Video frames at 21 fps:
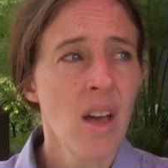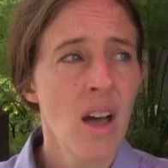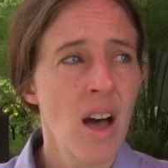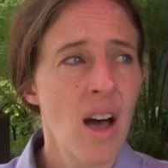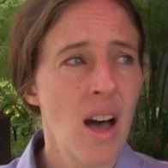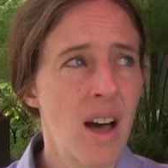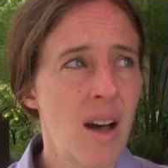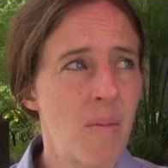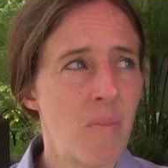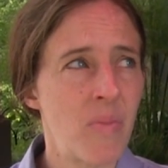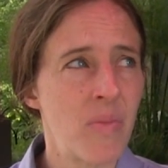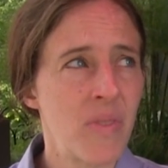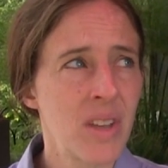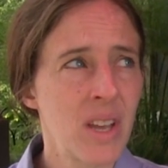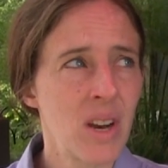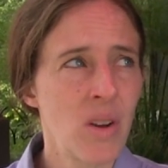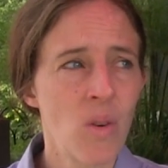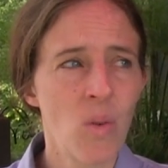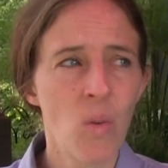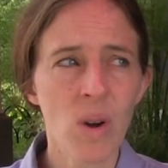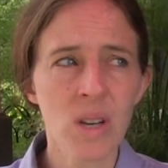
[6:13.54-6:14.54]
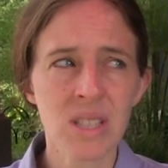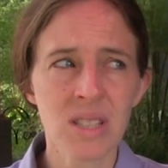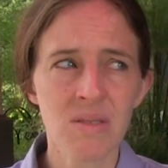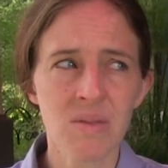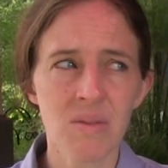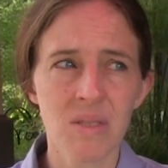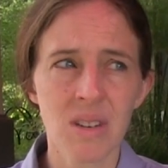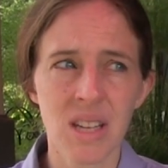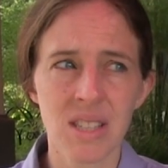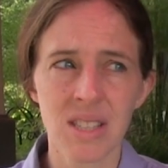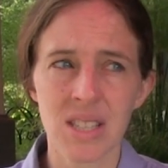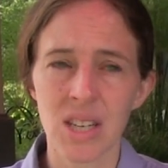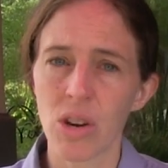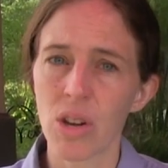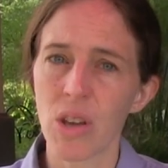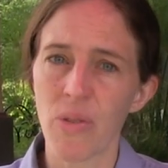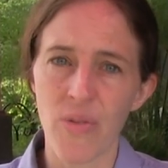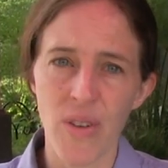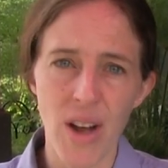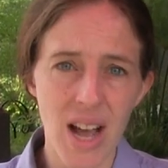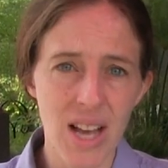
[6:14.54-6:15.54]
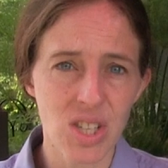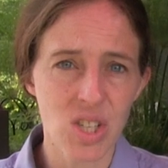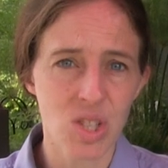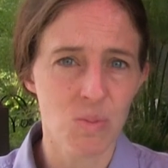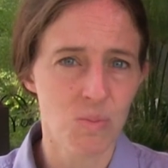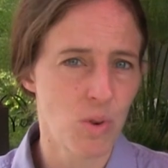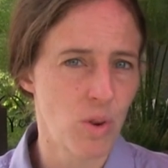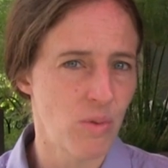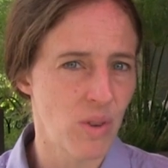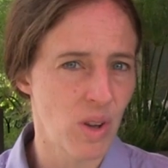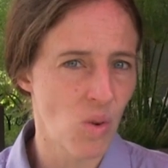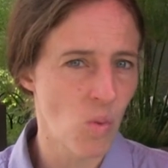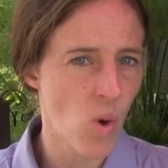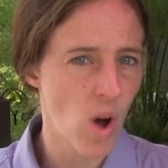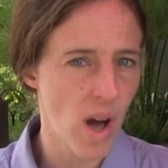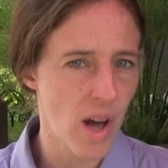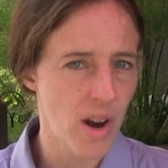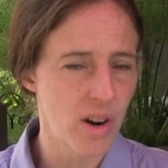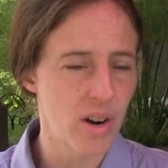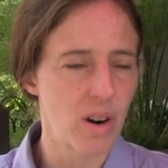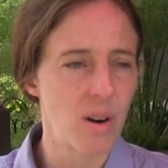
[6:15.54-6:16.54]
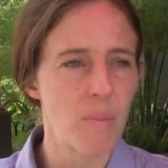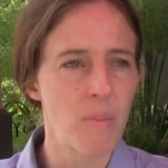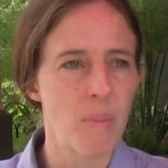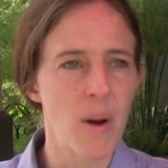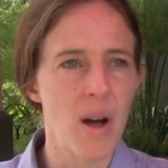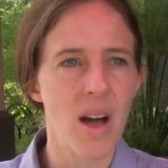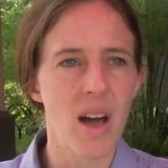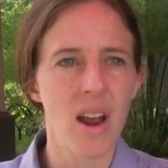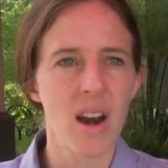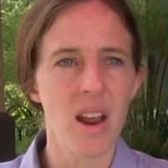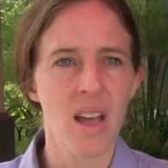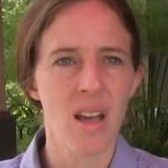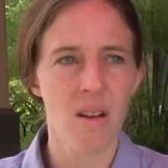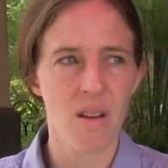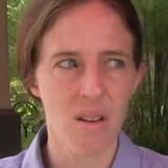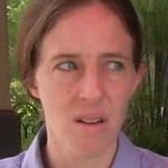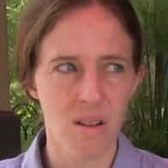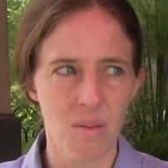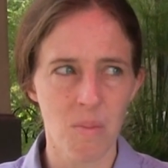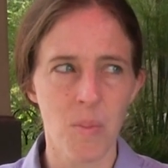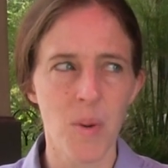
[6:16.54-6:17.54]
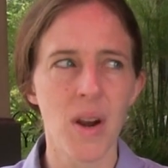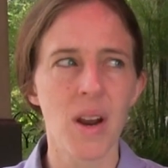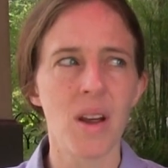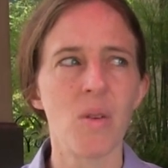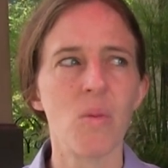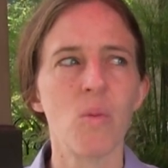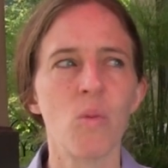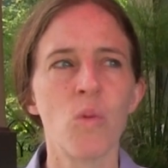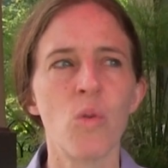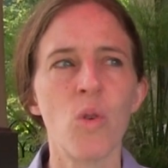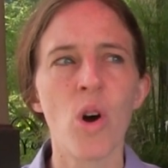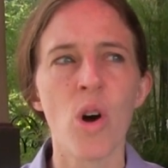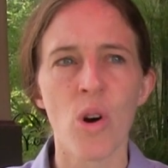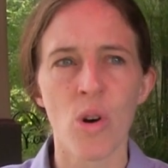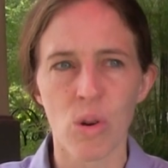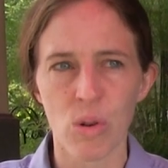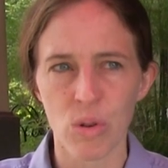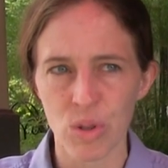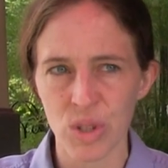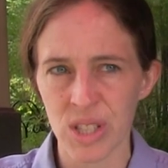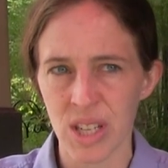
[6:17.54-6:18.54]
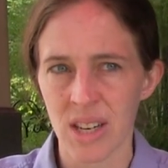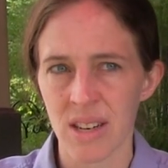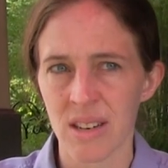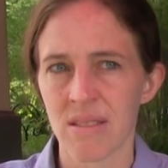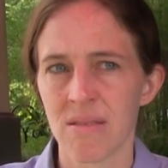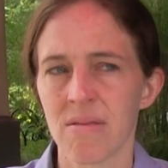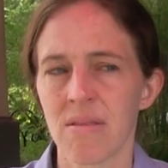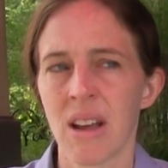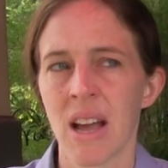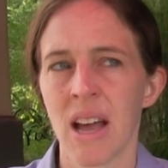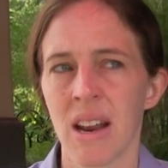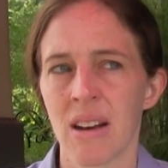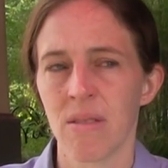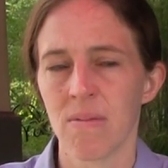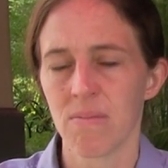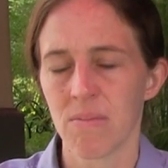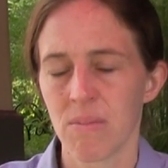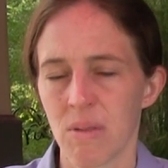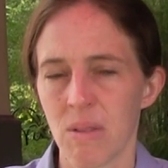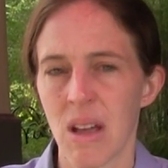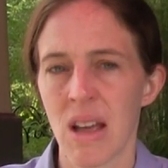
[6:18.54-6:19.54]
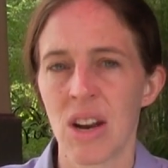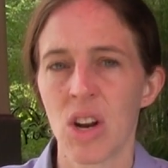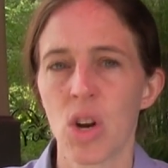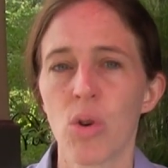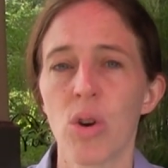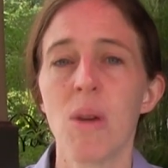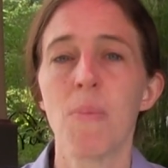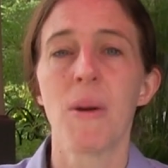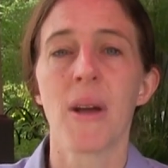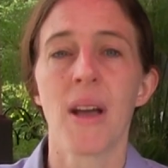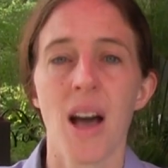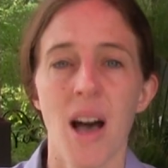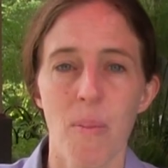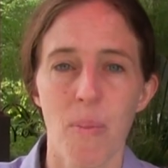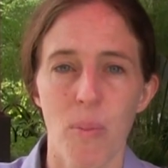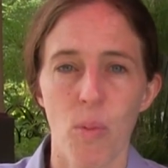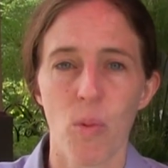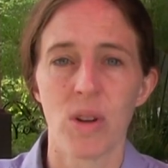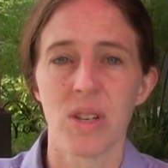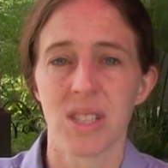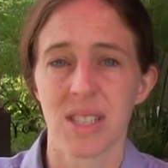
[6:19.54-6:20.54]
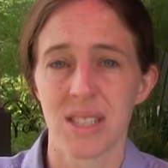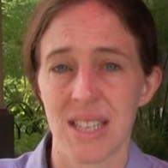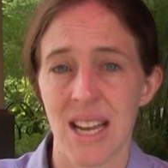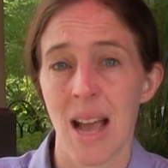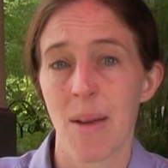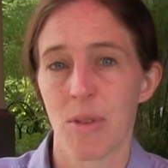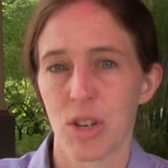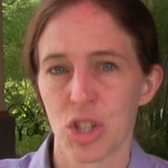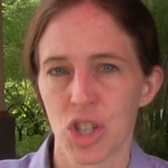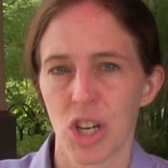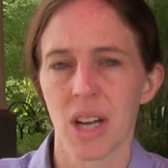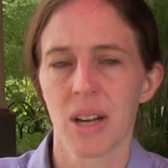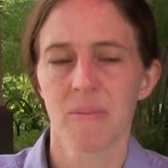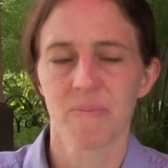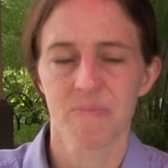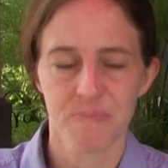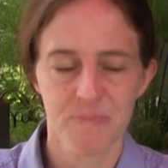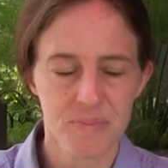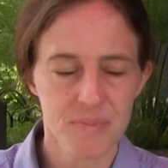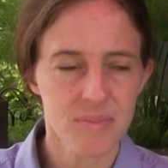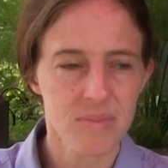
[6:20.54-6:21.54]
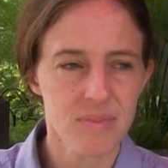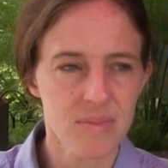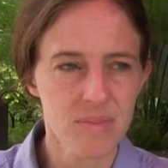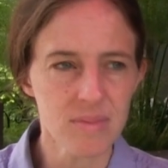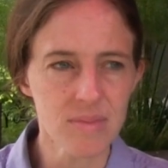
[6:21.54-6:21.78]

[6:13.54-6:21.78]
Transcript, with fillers: um, you know it wasn't necessarily fast-moving water, but it but it rose and and in creeping up was damaging. Well,